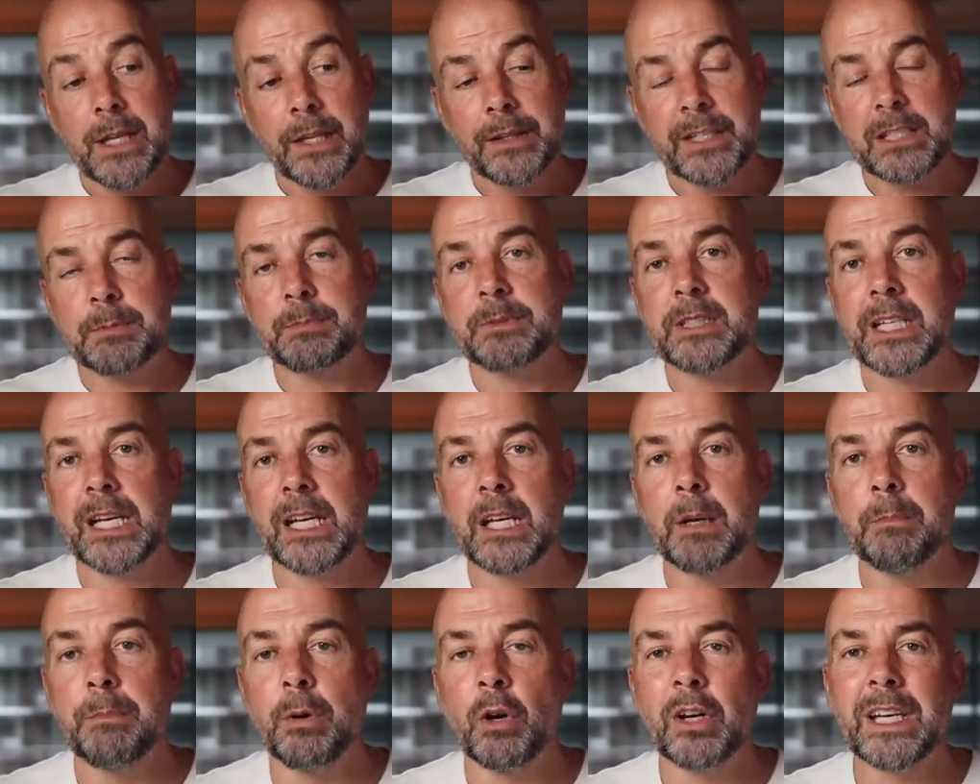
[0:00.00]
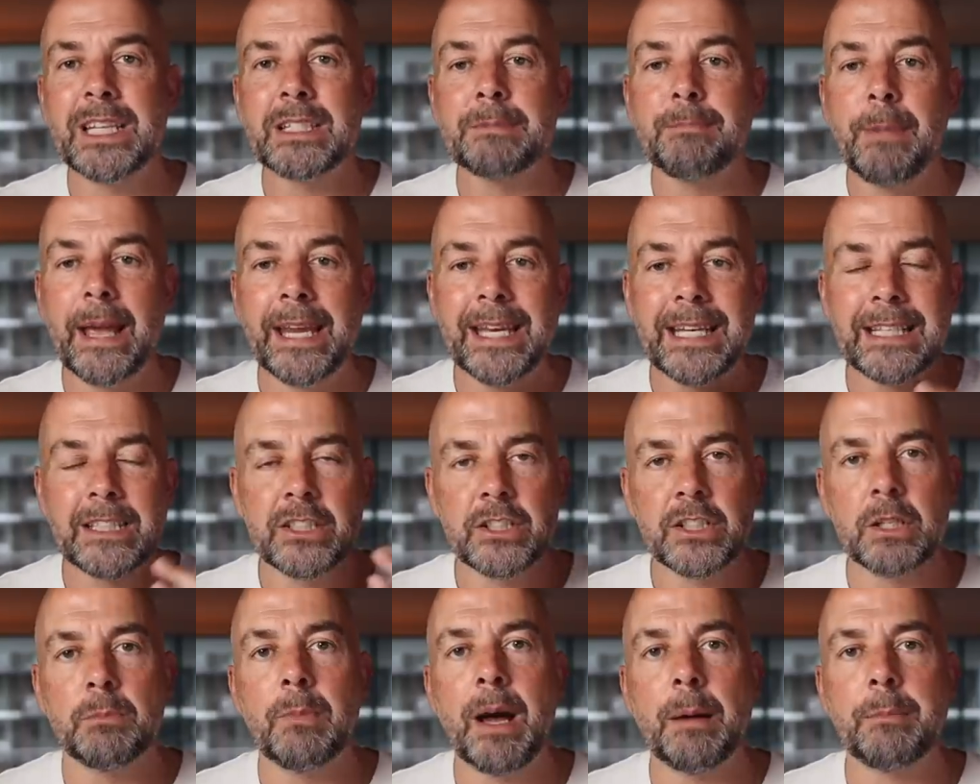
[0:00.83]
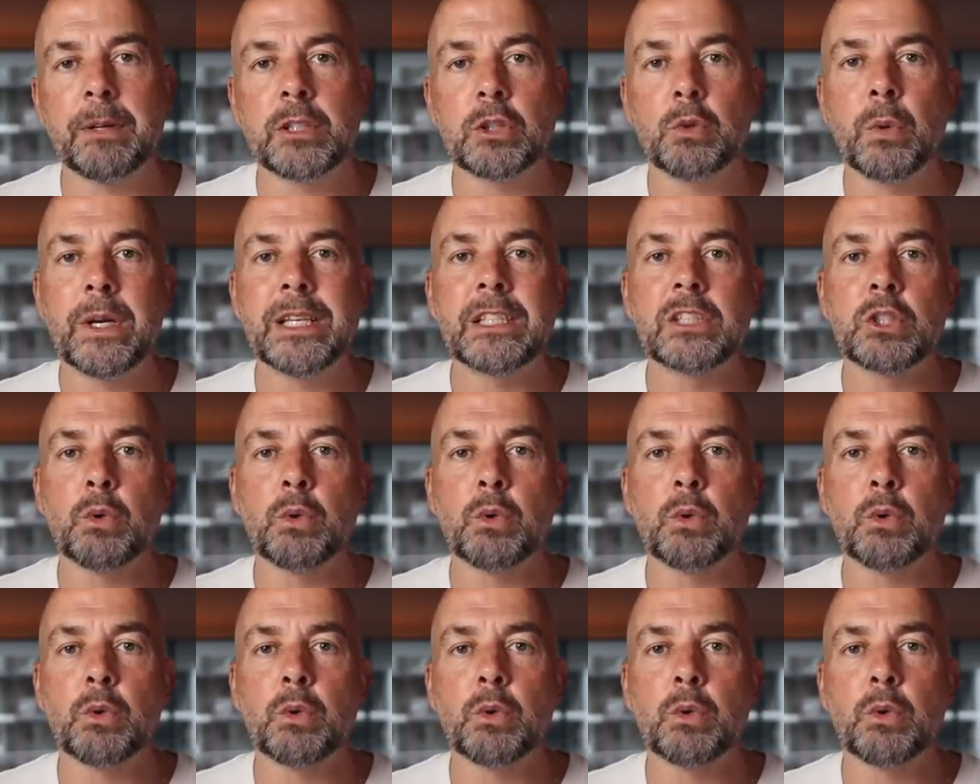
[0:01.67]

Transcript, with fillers: this particular book is making somewhere between